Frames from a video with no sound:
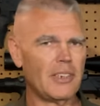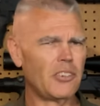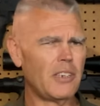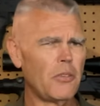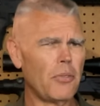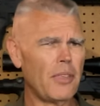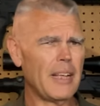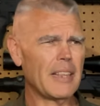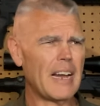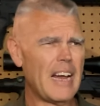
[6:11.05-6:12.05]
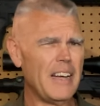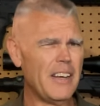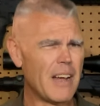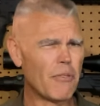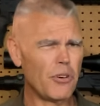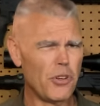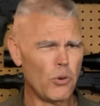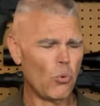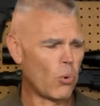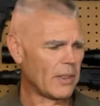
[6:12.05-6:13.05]
That's another thing that I never
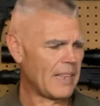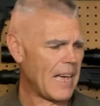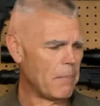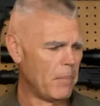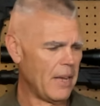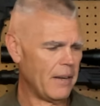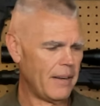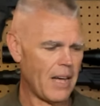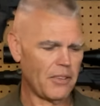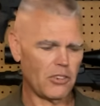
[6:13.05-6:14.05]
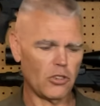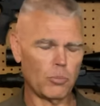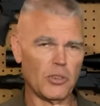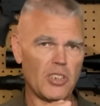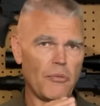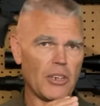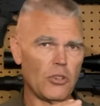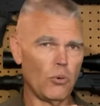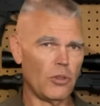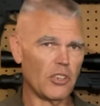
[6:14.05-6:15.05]
knew what that meant. Now this is specific
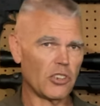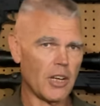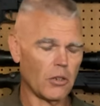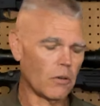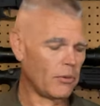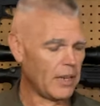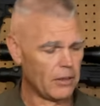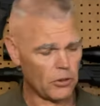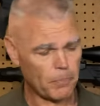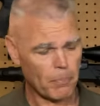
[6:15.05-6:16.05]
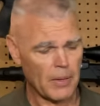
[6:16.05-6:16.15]
to this color of lens.